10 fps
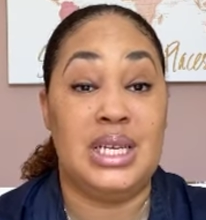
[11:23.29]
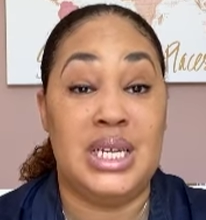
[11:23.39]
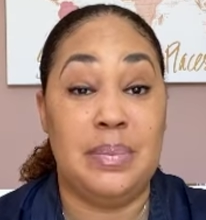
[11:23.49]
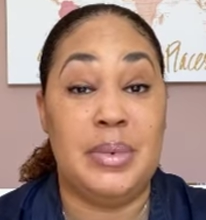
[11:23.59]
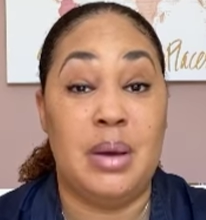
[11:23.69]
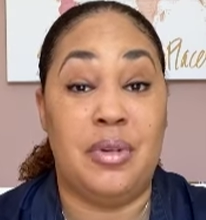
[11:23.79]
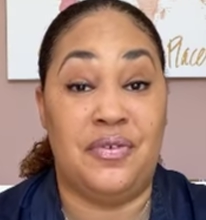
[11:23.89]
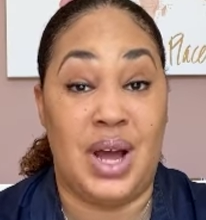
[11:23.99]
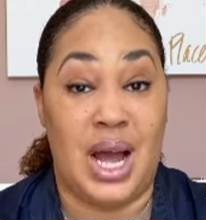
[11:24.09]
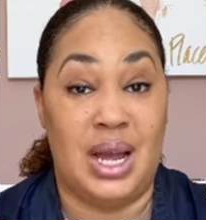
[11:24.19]
Tip number
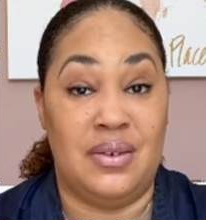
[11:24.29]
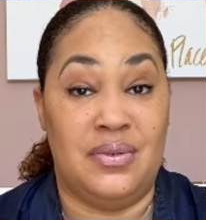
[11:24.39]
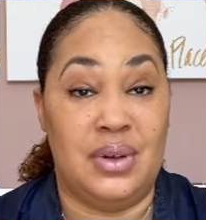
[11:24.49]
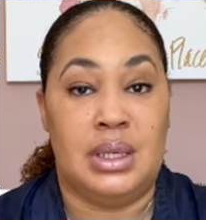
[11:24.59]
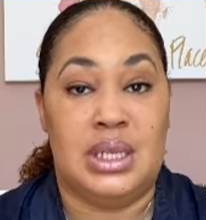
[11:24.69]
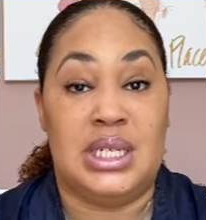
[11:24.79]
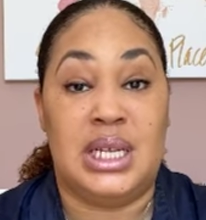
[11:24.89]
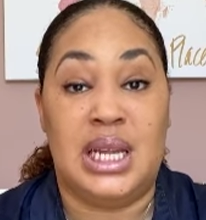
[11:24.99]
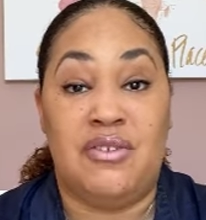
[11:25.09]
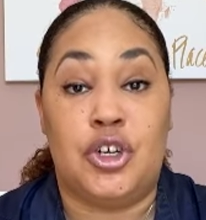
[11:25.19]
5,
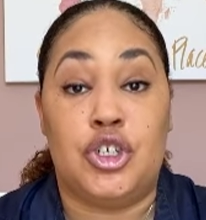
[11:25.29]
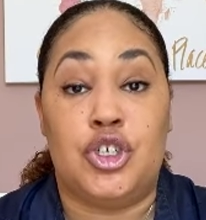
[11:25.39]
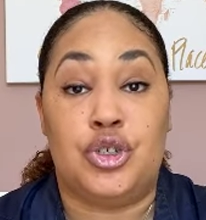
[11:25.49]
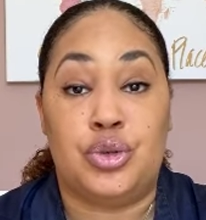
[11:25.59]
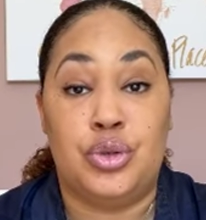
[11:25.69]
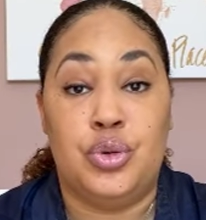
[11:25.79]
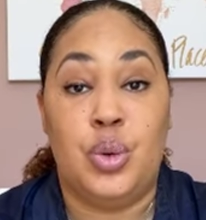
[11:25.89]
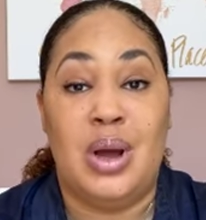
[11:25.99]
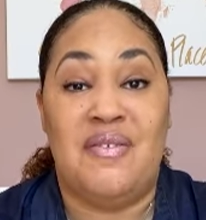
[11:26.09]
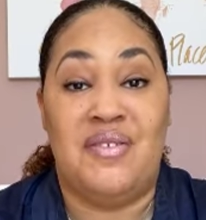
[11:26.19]
deliver
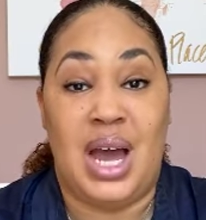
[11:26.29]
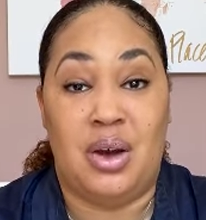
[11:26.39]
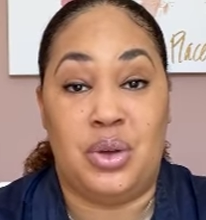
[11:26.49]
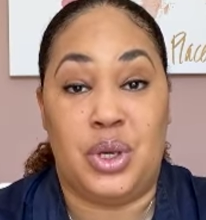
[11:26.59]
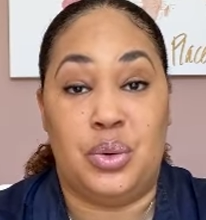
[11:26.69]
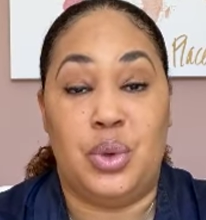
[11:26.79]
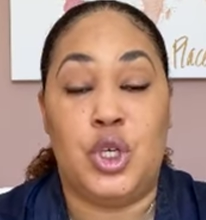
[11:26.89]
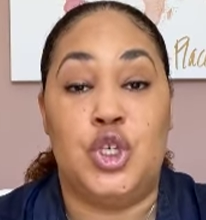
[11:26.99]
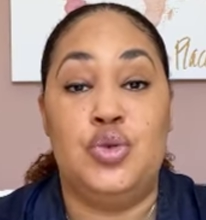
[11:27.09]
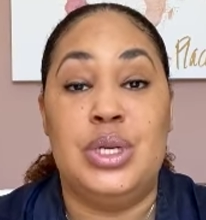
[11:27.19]
true value.
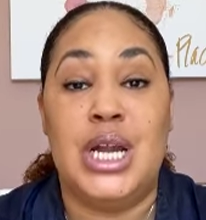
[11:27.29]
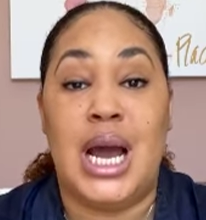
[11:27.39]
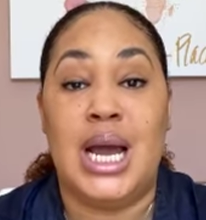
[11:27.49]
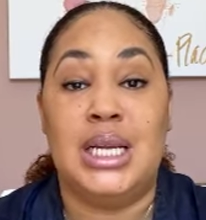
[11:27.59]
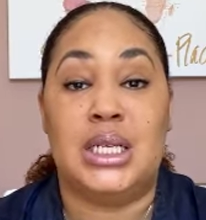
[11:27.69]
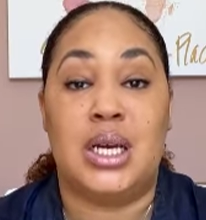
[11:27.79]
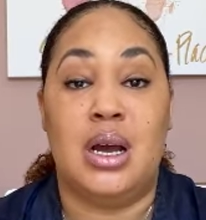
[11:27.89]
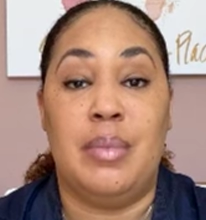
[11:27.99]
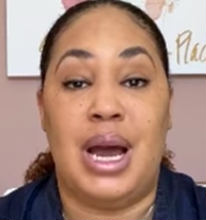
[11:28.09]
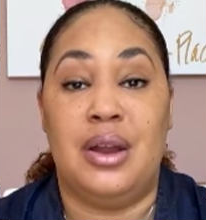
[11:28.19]
Do not
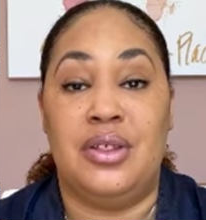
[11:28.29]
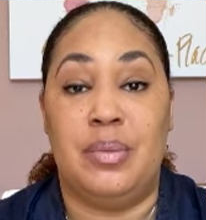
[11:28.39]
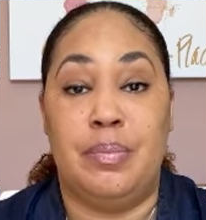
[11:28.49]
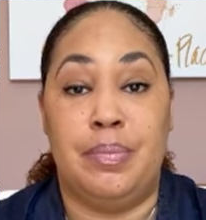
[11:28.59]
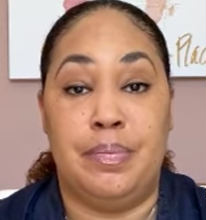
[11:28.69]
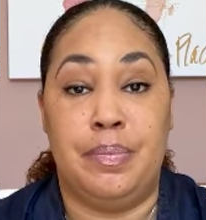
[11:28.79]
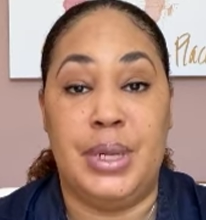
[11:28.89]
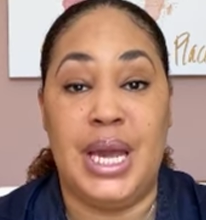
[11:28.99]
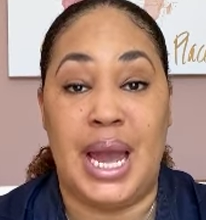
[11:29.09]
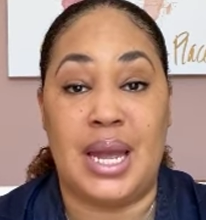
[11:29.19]
come out of the
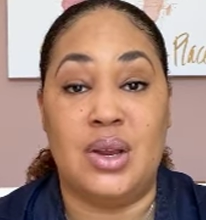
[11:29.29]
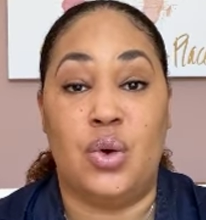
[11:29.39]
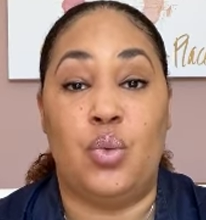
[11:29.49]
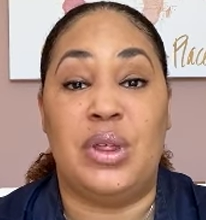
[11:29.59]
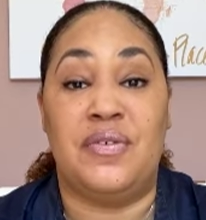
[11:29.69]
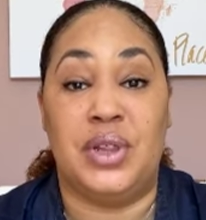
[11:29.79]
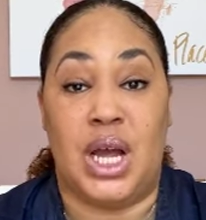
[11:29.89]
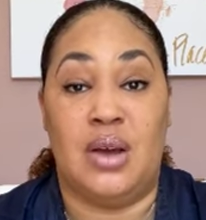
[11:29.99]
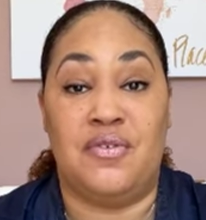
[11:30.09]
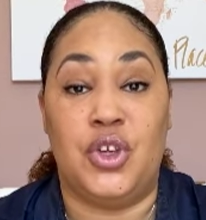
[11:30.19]
gate with
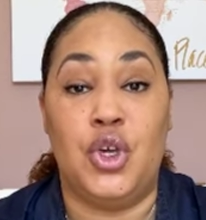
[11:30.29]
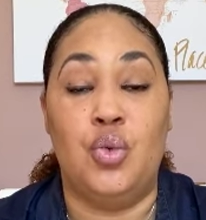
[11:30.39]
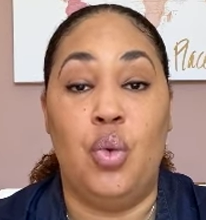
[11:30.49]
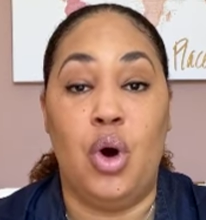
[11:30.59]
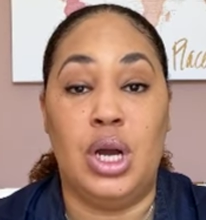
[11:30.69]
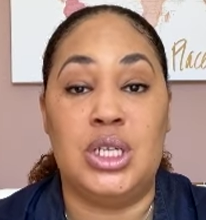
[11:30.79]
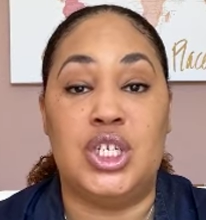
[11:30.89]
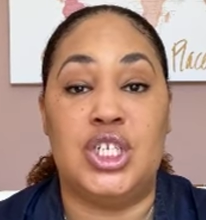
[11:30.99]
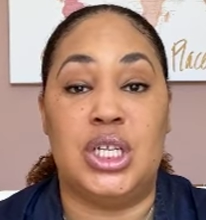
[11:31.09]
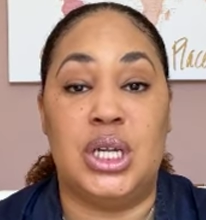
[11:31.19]
fluff. You want
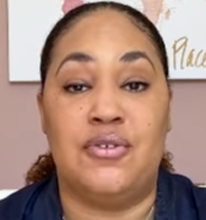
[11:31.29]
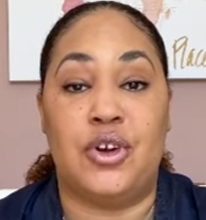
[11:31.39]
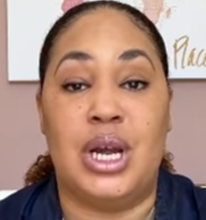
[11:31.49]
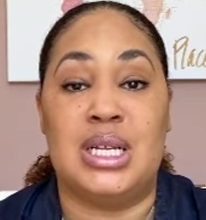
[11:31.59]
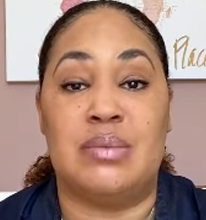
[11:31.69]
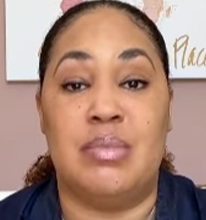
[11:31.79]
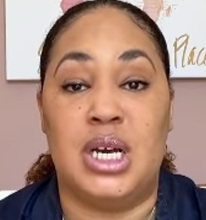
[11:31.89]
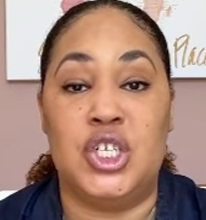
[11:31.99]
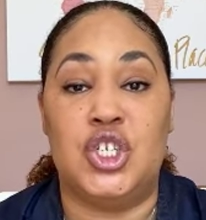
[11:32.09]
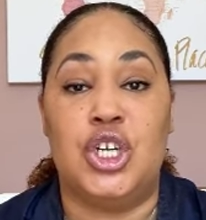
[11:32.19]
to deliver as
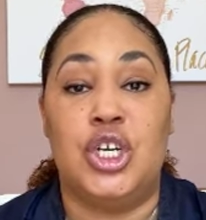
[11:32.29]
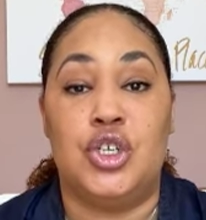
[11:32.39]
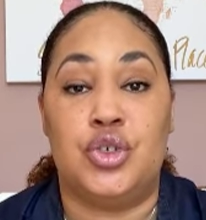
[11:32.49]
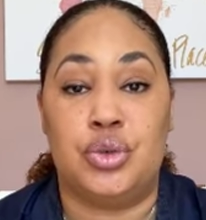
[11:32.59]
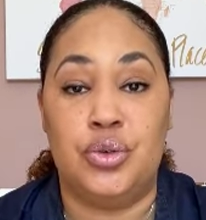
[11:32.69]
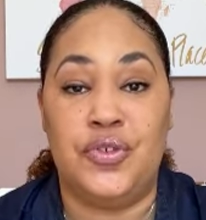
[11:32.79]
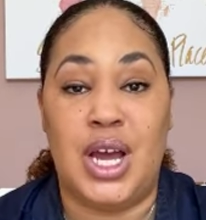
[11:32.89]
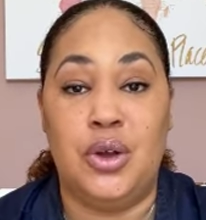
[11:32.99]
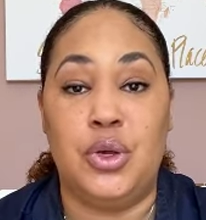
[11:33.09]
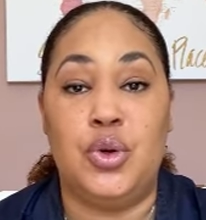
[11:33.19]
much true
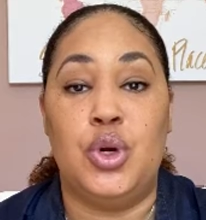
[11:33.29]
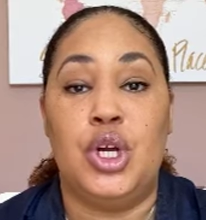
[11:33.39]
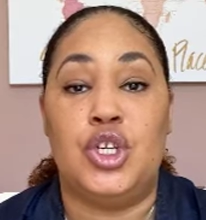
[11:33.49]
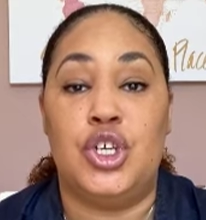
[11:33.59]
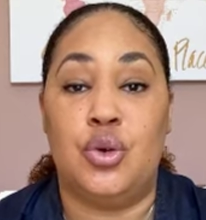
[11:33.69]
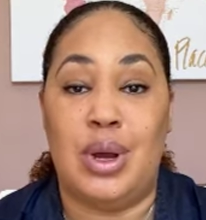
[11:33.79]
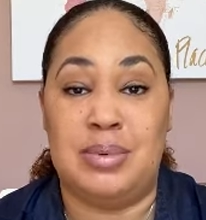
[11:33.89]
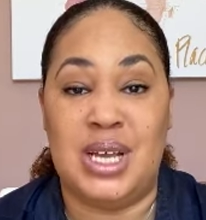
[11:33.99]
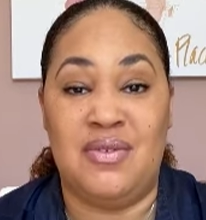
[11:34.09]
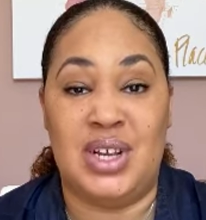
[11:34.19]
value to your
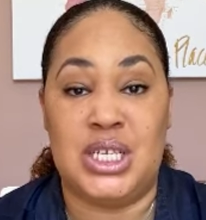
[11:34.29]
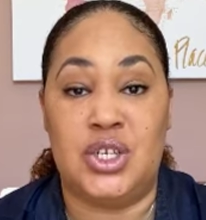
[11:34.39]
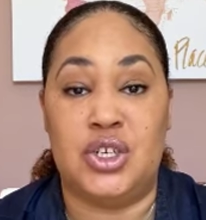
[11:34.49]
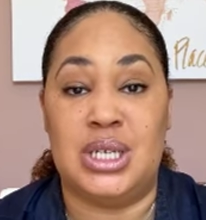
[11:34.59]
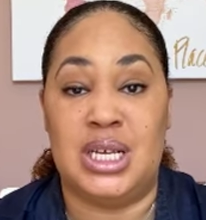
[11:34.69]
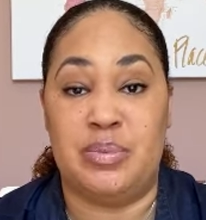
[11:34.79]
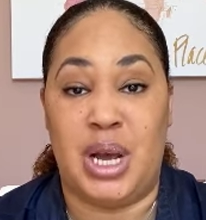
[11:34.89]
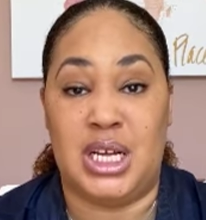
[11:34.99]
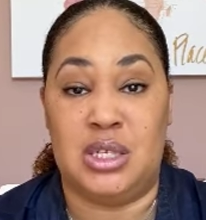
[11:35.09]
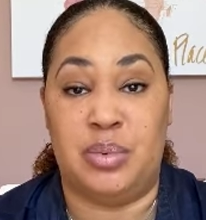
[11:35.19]
website visitors as
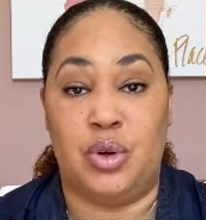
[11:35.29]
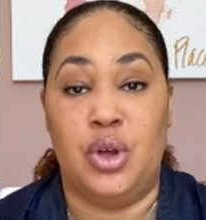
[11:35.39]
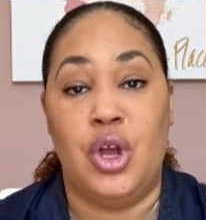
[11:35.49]
possible.